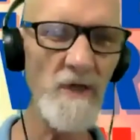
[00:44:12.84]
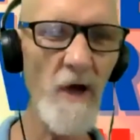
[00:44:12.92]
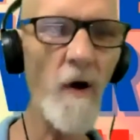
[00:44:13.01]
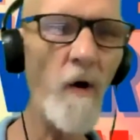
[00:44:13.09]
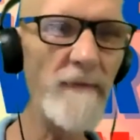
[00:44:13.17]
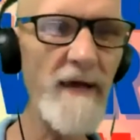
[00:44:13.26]

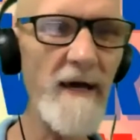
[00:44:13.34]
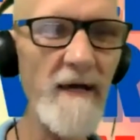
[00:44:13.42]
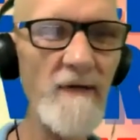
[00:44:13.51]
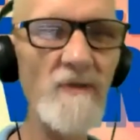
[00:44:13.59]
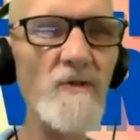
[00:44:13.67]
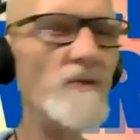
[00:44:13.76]
I hope that
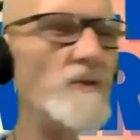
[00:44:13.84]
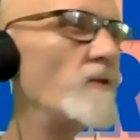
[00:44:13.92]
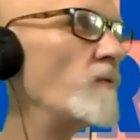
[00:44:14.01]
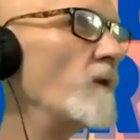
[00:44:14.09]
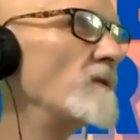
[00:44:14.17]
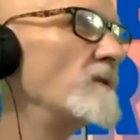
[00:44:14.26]
answers your
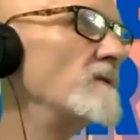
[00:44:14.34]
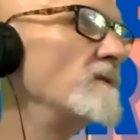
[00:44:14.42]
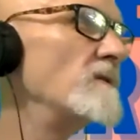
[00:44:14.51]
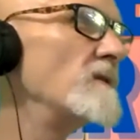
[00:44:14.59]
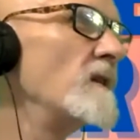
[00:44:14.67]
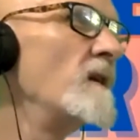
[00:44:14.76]

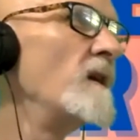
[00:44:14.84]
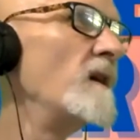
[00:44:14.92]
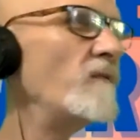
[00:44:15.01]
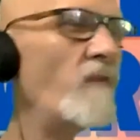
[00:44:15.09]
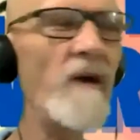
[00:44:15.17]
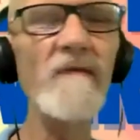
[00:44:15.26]
questions.
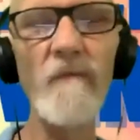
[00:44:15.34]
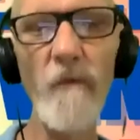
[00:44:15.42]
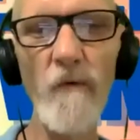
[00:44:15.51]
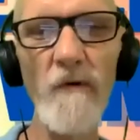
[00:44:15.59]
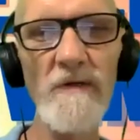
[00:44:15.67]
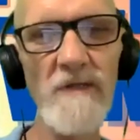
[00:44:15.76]
Fake
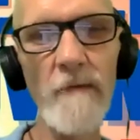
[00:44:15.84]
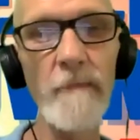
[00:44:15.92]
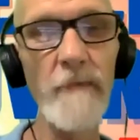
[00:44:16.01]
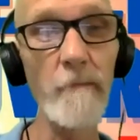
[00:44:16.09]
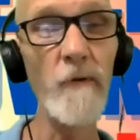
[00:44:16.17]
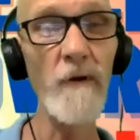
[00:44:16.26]
food is
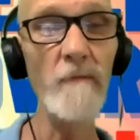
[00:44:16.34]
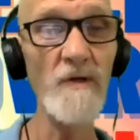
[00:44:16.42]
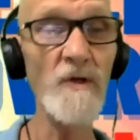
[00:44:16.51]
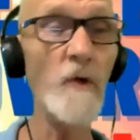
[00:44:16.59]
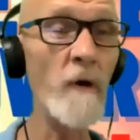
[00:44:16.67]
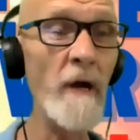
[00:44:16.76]
something pretty
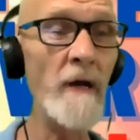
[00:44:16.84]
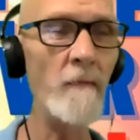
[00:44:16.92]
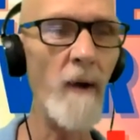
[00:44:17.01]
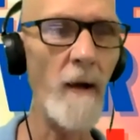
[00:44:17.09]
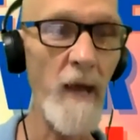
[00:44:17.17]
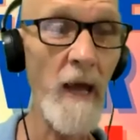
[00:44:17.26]
much created
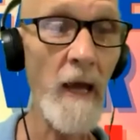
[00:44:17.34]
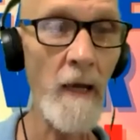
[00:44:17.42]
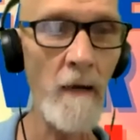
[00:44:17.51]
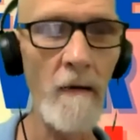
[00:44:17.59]
by man.